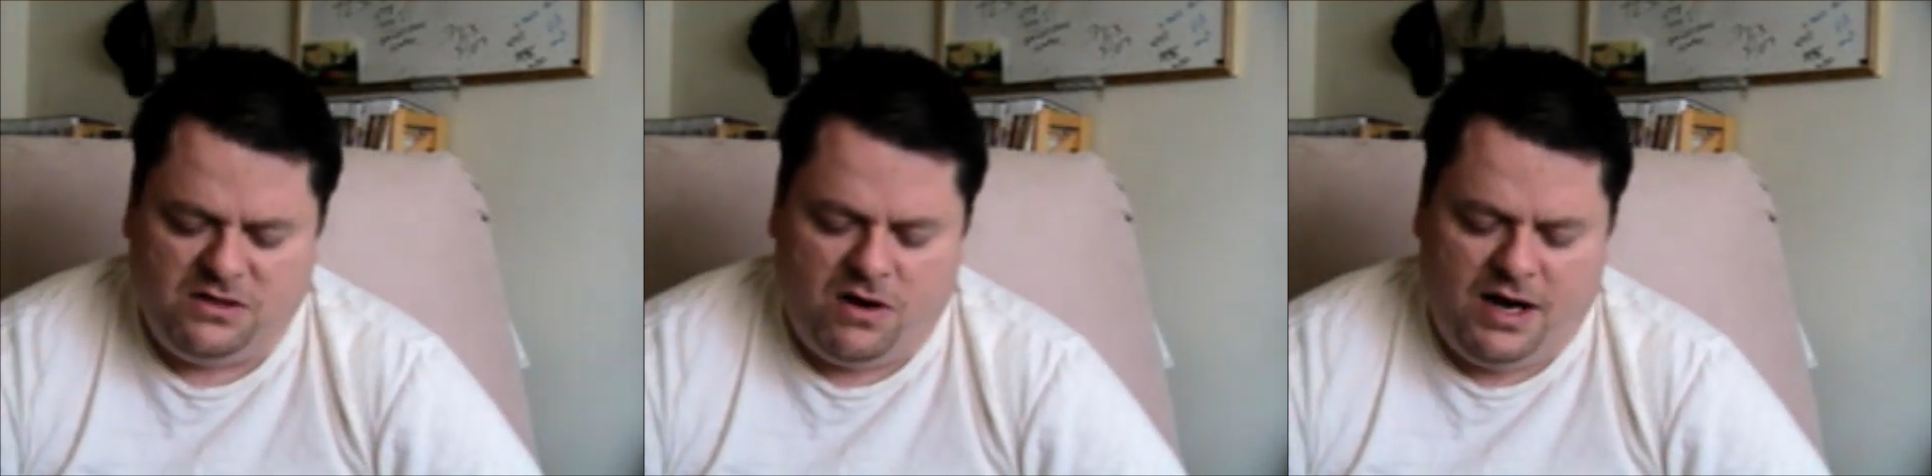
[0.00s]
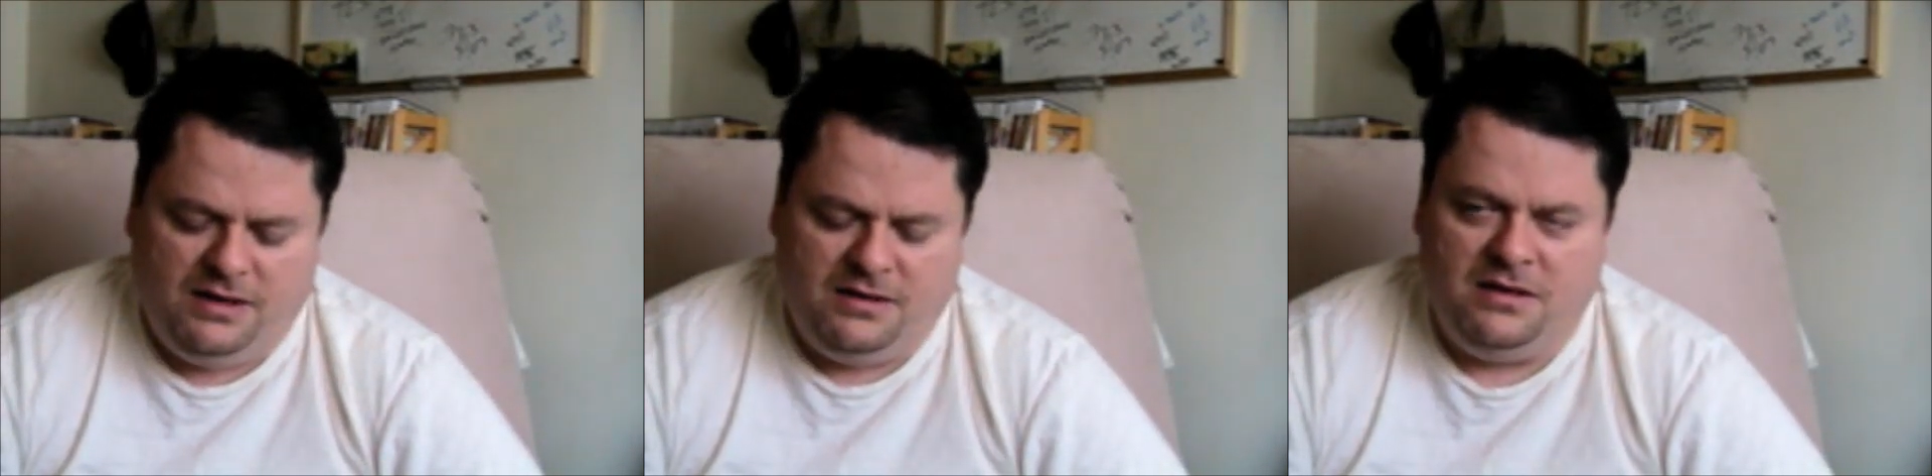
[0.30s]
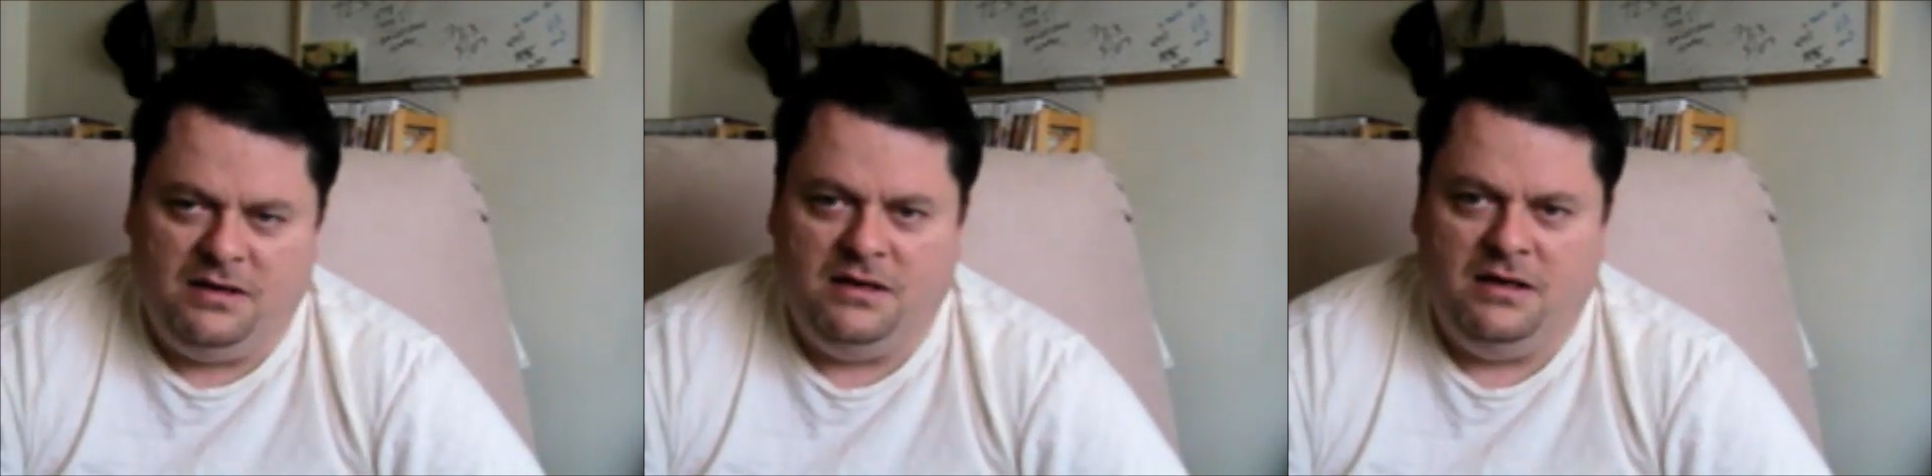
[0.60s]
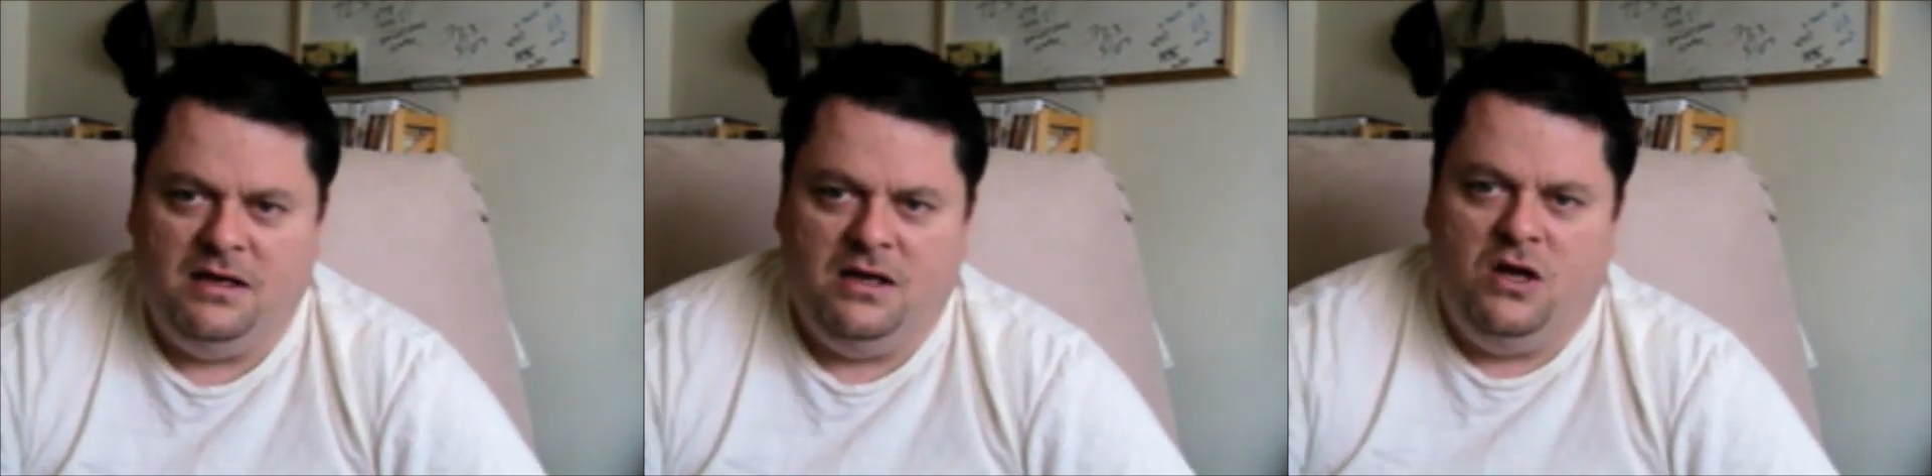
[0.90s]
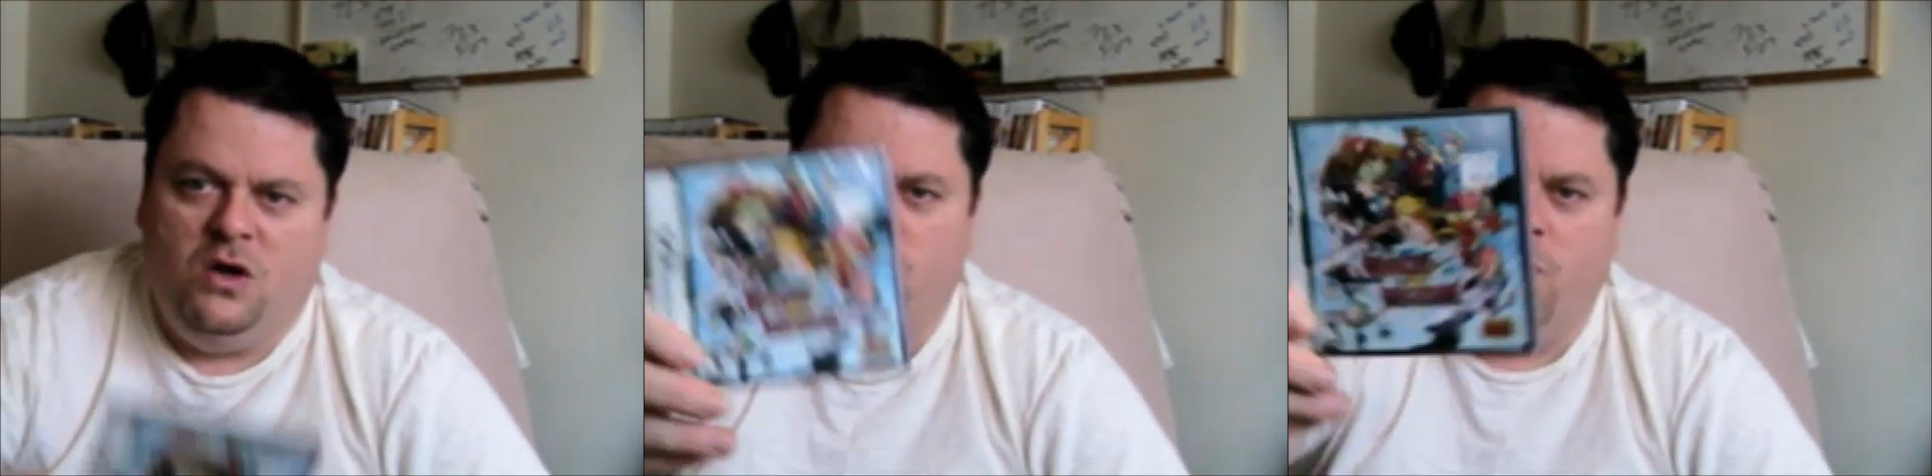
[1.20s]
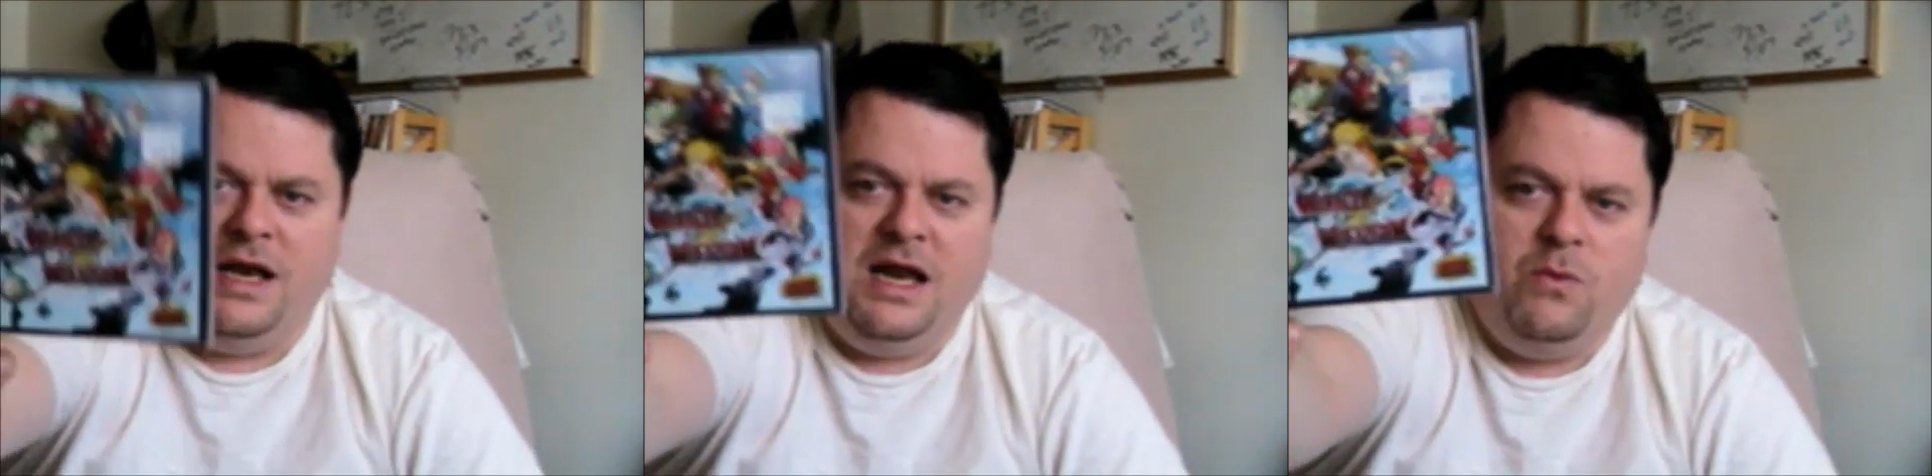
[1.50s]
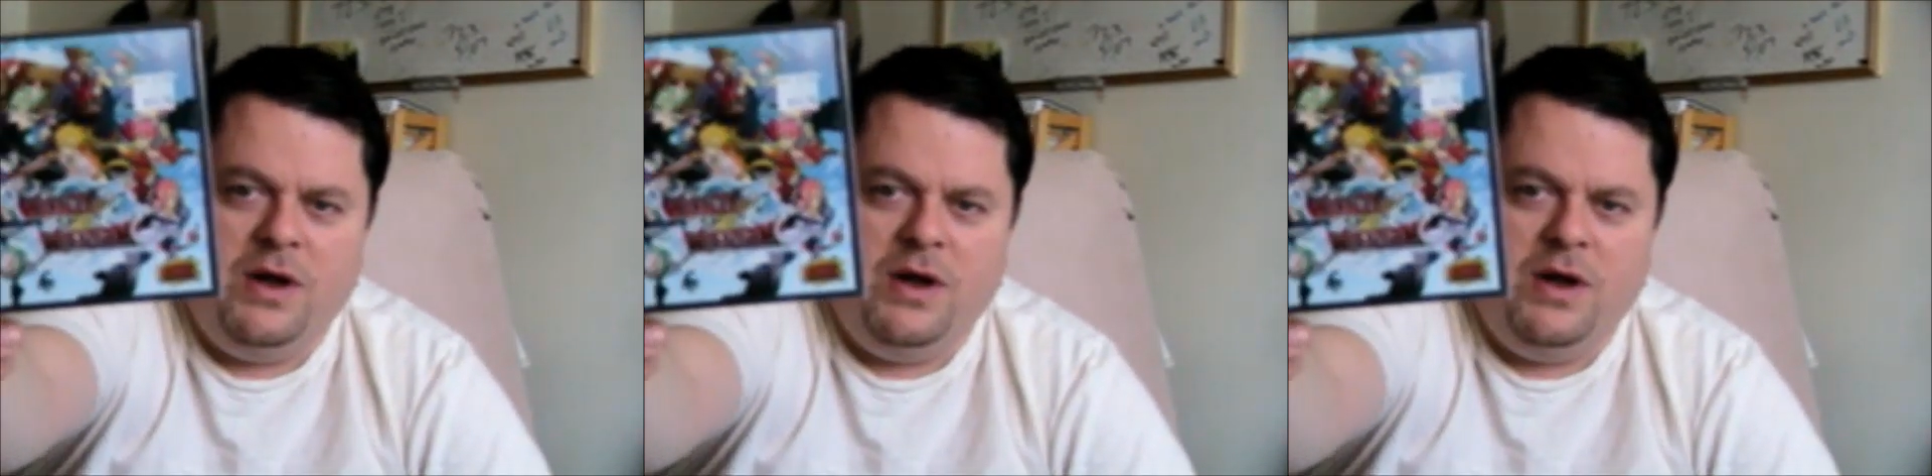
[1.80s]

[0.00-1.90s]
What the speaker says: alright. Wendy